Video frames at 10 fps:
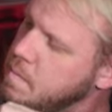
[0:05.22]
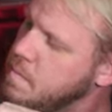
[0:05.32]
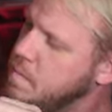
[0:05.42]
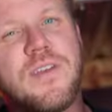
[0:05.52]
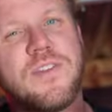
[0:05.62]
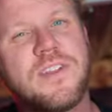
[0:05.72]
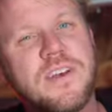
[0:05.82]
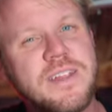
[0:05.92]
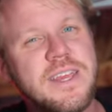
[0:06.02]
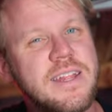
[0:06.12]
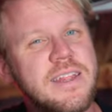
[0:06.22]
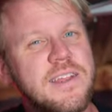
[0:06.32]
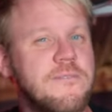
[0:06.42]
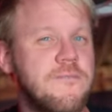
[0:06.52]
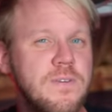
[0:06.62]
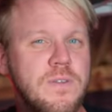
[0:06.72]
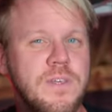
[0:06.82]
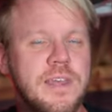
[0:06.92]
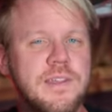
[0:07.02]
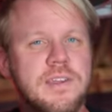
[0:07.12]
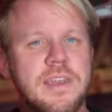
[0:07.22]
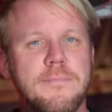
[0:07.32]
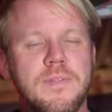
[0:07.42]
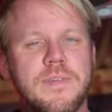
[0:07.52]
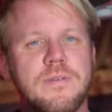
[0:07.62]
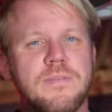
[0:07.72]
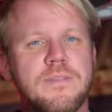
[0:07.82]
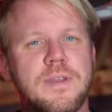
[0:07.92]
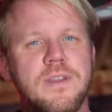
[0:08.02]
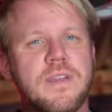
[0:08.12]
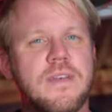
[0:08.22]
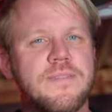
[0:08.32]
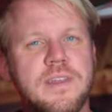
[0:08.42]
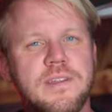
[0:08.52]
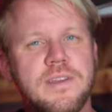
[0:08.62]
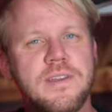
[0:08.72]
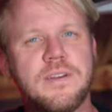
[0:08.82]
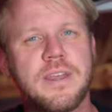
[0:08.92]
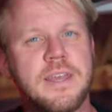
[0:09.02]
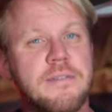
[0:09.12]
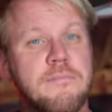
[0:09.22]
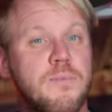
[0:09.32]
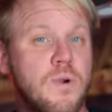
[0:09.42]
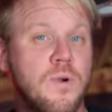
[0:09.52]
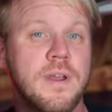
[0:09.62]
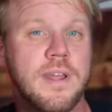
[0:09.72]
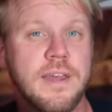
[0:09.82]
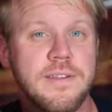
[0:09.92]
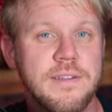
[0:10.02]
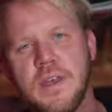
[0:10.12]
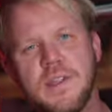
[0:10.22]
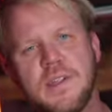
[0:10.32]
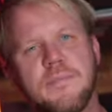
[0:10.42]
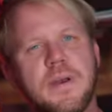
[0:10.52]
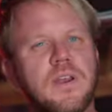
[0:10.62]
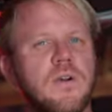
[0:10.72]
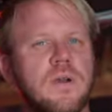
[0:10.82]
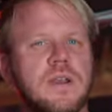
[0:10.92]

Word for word: but you still need at least a few things to keep with you to make your life easier and more organized. This is my GoRuck